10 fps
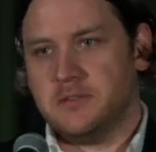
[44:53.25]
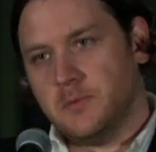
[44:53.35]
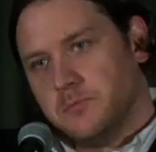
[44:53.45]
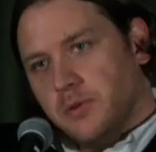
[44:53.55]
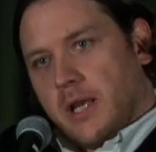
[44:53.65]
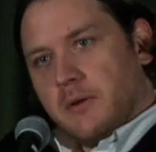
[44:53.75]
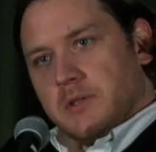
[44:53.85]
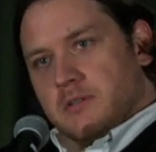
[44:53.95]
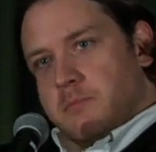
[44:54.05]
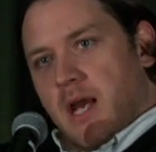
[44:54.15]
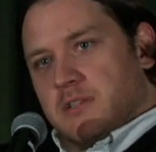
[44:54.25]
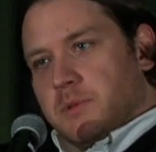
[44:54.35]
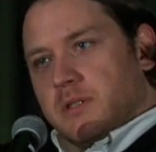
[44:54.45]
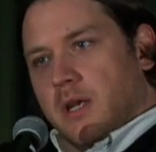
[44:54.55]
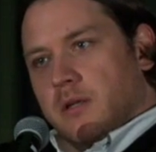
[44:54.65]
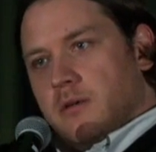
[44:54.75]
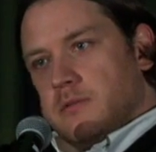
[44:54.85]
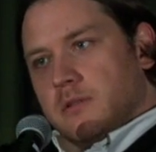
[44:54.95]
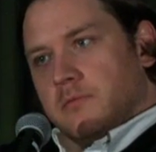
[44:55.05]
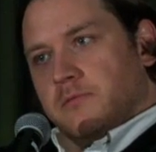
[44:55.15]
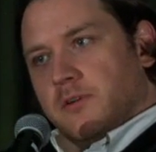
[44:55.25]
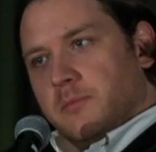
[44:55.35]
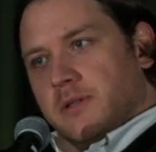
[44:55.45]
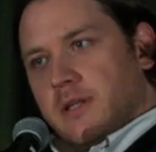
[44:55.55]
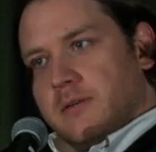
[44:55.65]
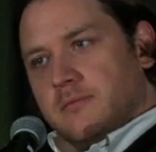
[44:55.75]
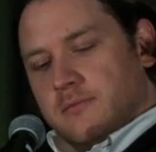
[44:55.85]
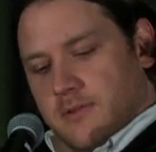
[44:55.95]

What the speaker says: playing with his mashed potatoes and filming that, right?